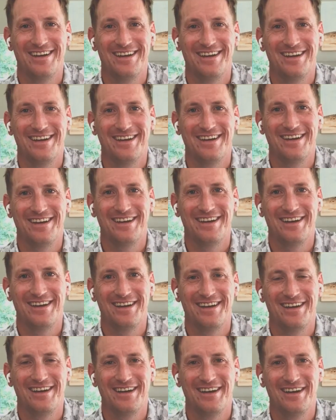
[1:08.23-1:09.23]

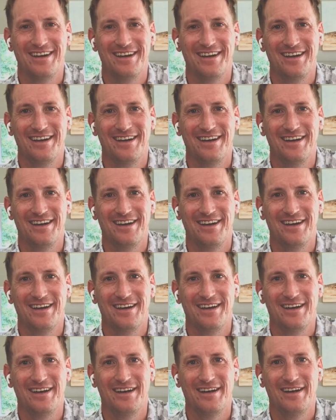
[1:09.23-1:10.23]

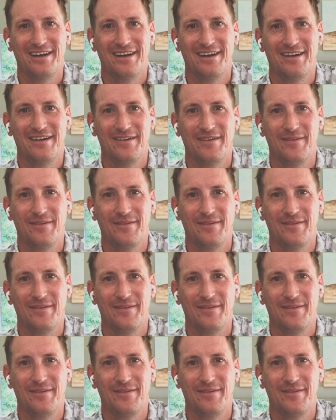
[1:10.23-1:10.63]
(no one is talking)